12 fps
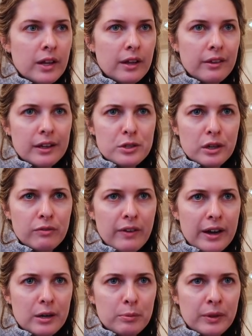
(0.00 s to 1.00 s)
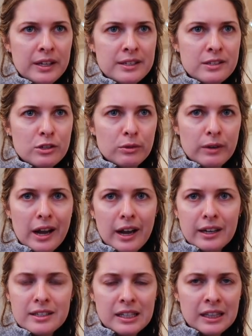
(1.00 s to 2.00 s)
Electric Fireplace
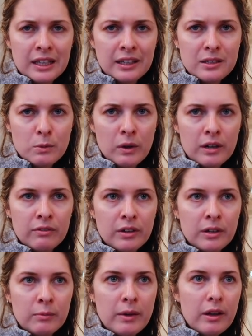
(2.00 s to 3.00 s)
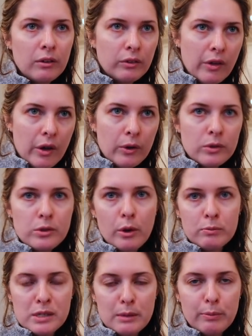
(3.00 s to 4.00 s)
Direct, I think is one of them, Lowe's,
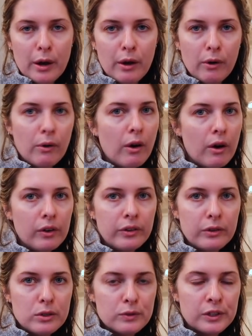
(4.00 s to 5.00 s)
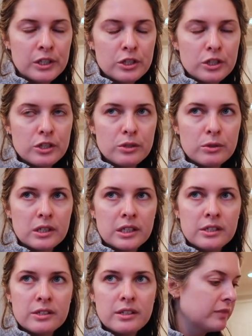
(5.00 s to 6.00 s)
Home Depot, all those furniture
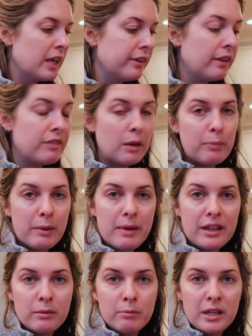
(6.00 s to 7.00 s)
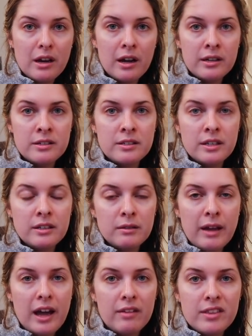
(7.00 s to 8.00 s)
stores. I love that Bed Bath & Beyond
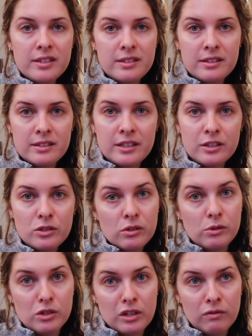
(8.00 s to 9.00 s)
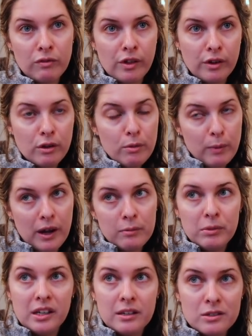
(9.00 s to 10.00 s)
didn't have this as an exclusion for the
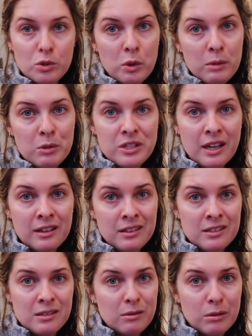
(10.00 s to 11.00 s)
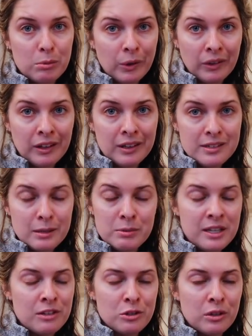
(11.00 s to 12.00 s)
coupon, because 20% is a really
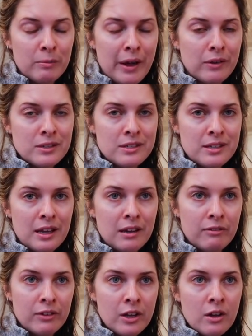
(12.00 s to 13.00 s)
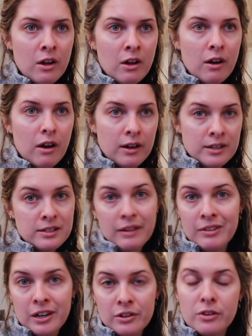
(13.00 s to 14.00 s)
substantial amount to save on a
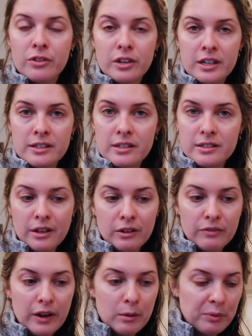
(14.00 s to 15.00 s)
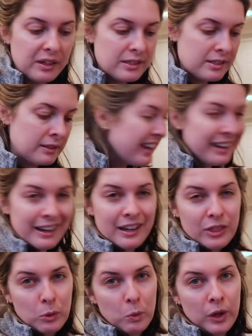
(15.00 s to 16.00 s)
$736 fireplace. And I
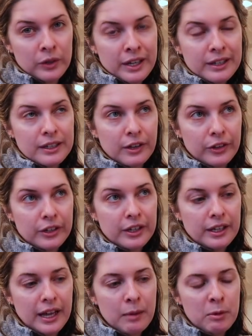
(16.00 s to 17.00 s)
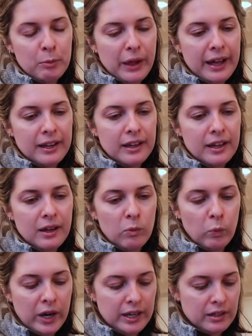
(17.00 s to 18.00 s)
got the walnut color. It came in black
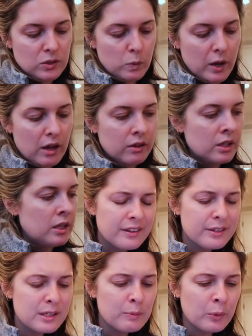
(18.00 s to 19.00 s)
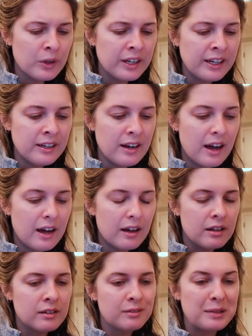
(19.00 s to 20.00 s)
and white as well. This morning,
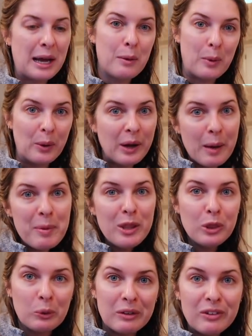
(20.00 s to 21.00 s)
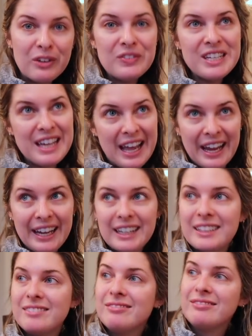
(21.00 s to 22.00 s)
I woke up at
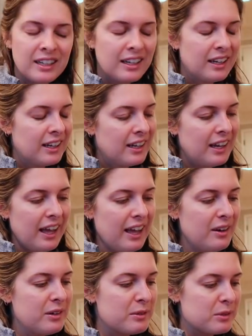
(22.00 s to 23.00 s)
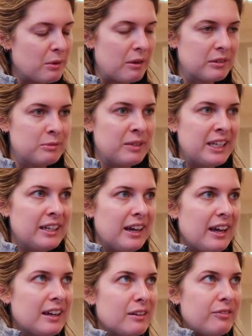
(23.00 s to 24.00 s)
3:58. I don't know what's wrong with me.
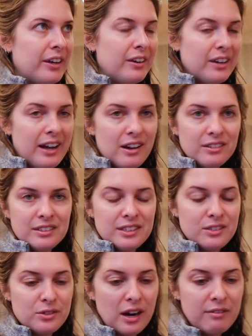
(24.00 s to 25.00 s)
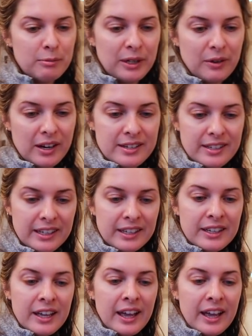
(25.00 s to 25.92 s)
I gotta figure it out. It's driving me crazy.